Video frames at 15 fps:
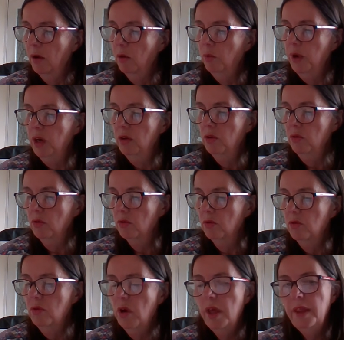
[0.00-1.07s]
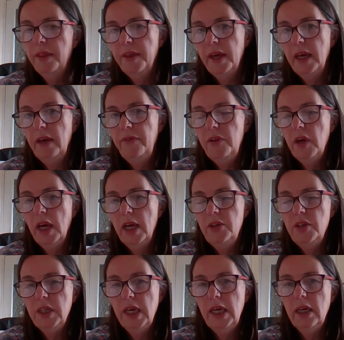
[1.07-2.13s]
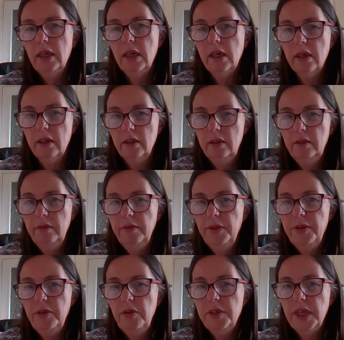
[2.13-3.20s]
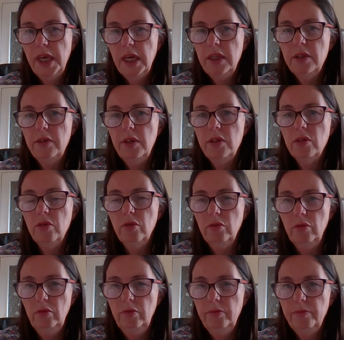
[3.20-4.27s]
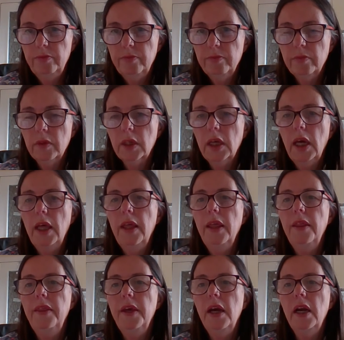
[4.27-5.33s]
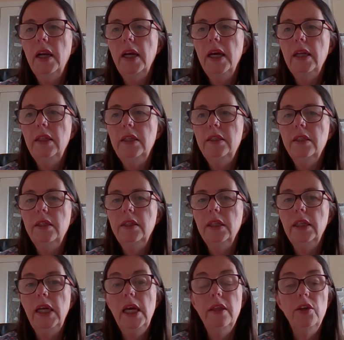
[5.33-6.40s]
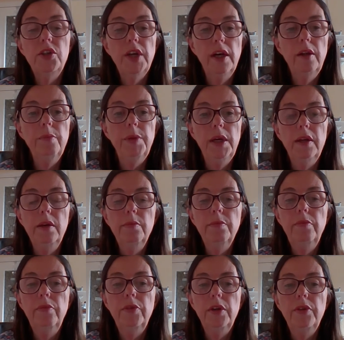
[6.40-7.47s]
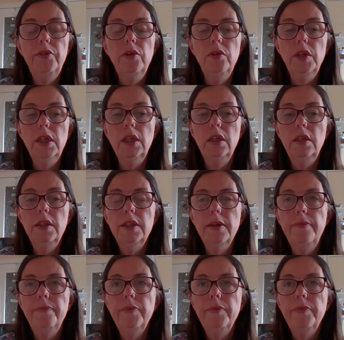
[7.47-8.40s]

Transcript: We know that if you educate a girl through secondary school, they are likely to delay their childbearing for a few years.